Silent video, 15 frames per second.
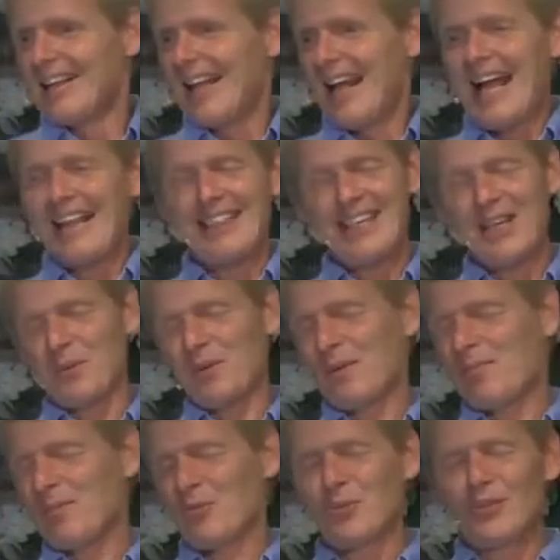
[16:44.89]
I think it would have
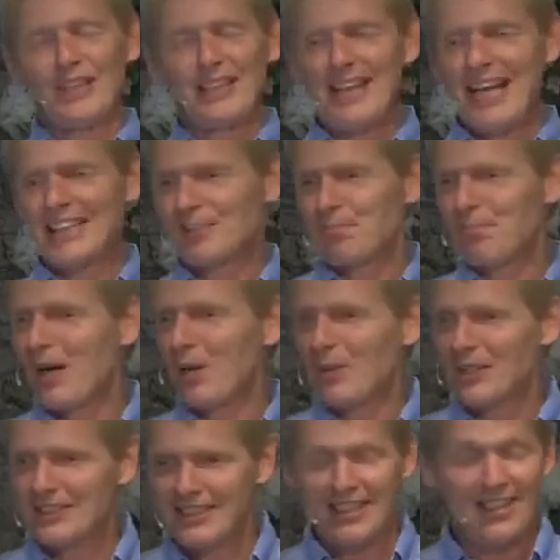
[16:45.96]
been really nice if Paul would have
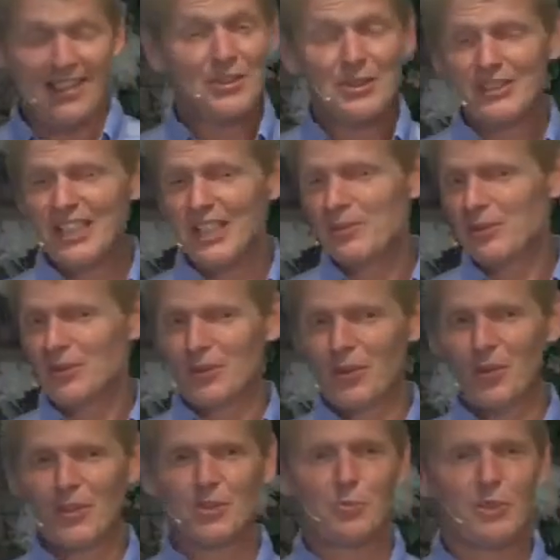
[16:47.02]
said, understand what the
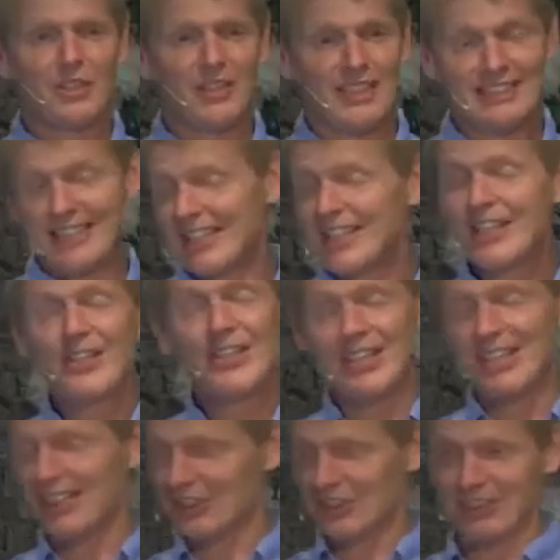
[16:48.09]
Lord's will is. And here it
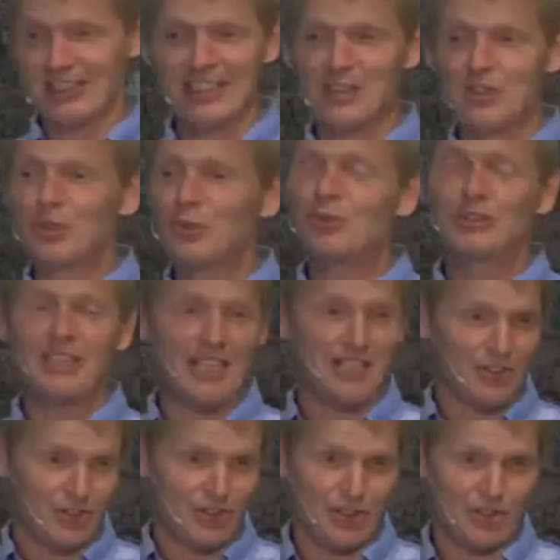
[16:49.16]
is in two
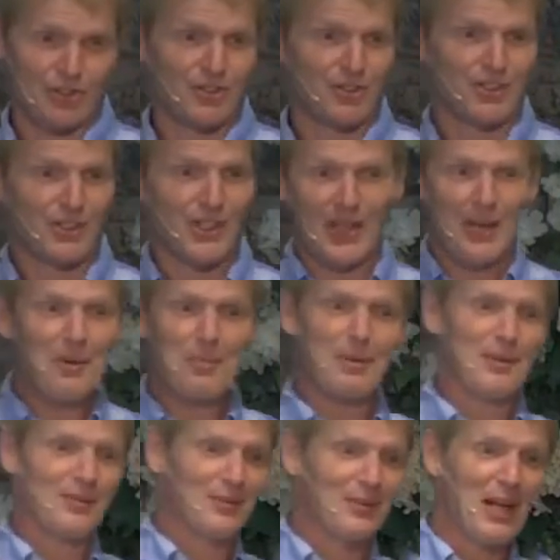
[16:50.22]
sentences. You know, that would have
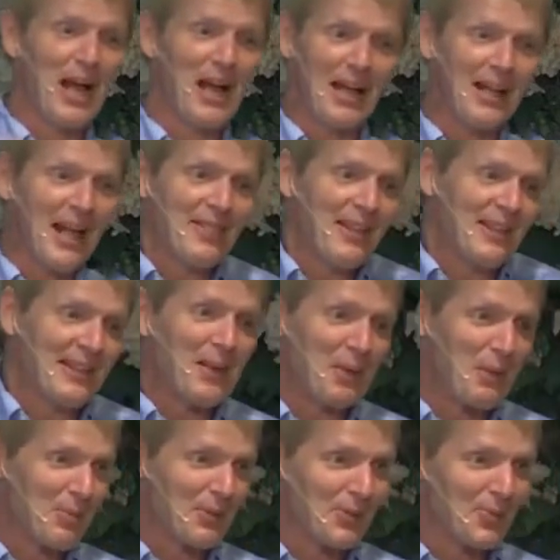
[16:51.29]
been, I think that would have
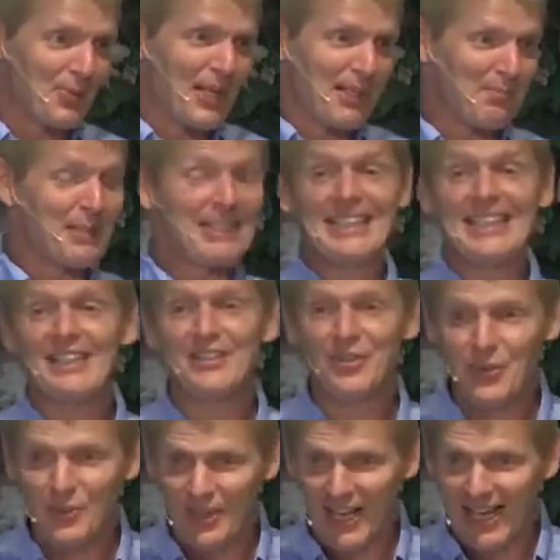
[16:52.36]
been great. But he didn't
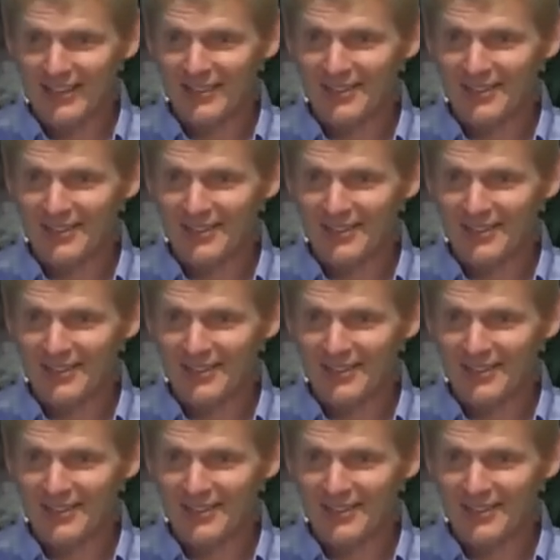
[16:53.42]
do that.